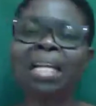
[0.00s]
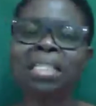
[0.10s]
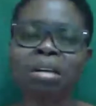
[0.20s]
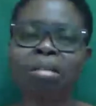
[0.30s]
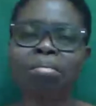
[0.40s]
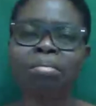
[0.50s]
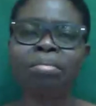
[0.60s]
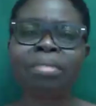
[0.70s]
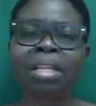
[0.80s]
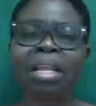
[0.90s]
outcome?
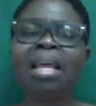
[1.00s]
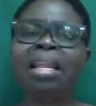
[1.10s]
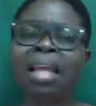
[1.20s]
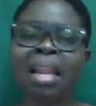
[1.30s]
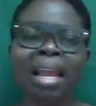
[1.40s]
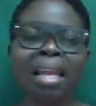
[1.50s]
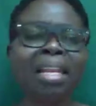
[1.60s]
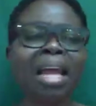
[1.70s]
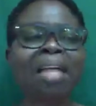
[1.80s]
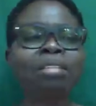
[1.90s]
the
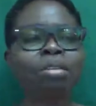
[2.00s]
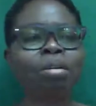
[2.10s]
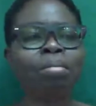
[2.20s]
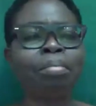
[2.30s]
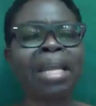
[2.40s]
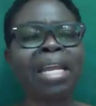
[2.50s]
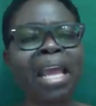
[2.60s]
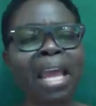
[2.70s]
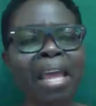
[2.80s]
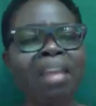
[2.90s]
learning outcome, by
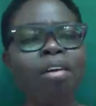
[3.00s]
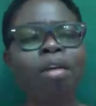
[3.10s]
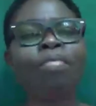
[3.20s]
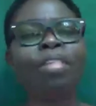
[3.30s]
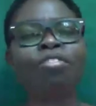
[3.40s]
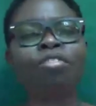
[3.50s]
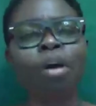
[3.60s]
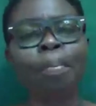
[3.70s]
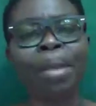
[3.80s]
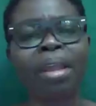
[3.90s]
the end of this
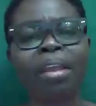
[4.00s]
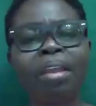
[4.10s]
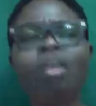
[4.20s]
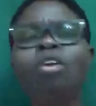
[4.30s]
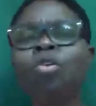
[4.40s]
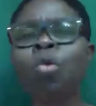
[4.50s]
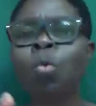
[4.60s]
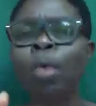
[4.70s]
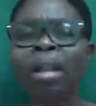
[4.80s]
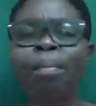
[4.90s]
topic, you
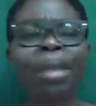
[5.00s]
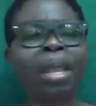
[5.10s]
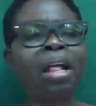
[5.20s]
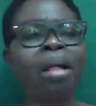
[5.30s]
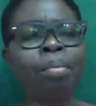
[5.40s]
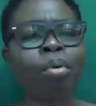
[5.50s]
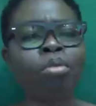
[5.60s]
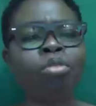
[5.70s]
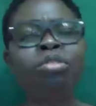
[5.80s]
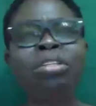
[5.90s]
will be
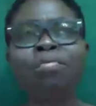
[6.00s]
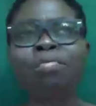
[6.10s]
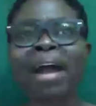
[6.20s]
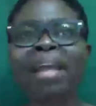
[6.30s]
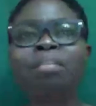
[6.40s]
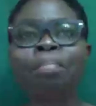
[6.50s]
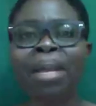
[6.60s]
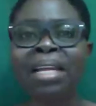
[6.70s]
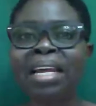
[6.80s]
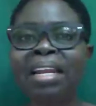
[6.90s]
able to define
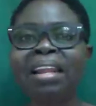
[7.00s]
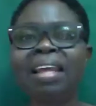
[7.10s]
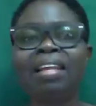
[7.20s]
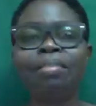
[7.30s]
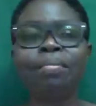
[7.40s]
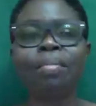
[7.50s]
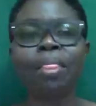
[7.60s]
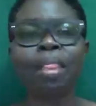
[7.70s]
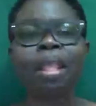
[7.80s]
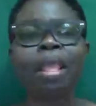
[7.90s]
blended learning,
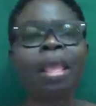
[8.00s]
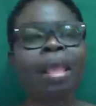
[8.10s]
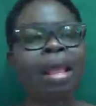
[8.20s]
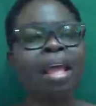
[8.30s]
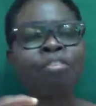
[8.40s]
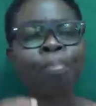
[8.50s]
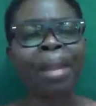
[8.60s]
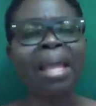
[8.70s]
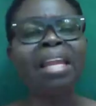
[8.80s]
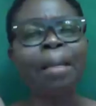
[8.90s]

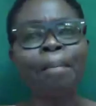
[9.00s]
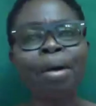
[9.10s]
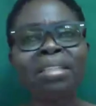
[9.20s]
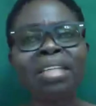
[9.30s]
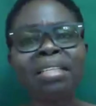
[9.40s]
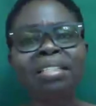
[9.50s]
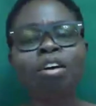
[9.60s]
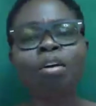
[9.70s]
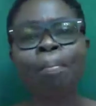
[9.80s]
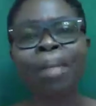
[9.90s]
explain the importance
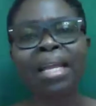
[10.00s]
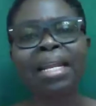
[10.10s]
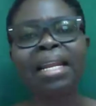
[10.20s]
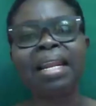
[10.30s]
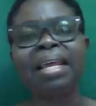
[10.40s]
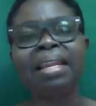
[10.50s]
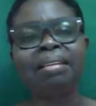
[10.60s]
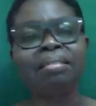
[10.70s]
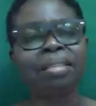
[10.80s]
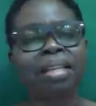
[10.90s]
of blended
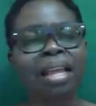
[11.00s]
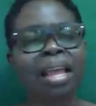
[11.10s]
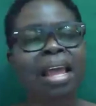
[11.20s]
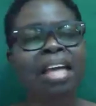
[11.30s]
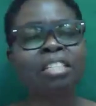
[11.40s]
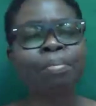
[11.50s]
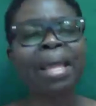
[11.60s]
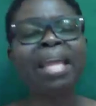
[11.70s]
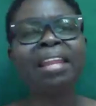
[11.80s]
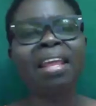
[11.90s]
learning,
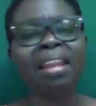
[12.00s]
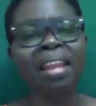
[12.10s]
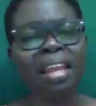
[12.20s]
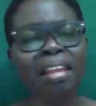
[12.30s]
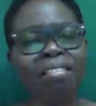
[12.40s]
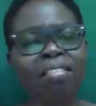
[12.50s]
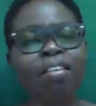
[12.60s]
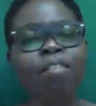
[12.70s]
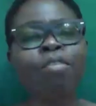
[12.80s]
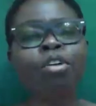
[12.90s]
explain the need
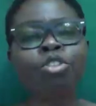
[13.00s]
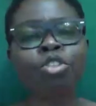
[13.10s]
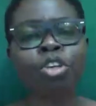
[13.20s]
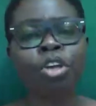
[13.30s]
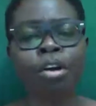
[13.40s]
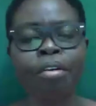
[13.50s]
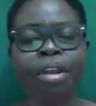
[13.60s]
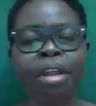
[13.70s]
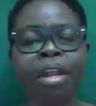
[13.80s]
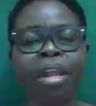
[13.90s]
for
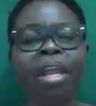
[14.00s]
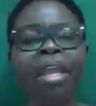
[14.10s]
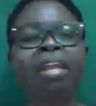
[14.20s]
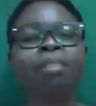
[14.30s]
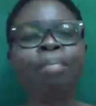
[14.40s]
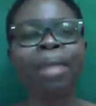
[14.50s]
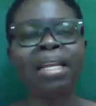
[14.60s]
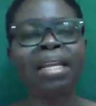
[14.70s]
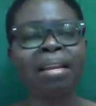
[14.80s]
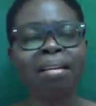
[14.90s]
theory in
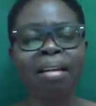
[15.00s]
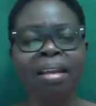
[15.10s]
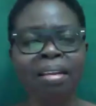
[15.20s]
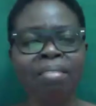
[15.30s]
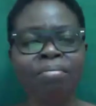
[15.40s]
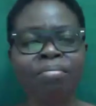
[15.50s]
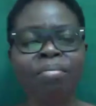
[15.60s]
blended learning.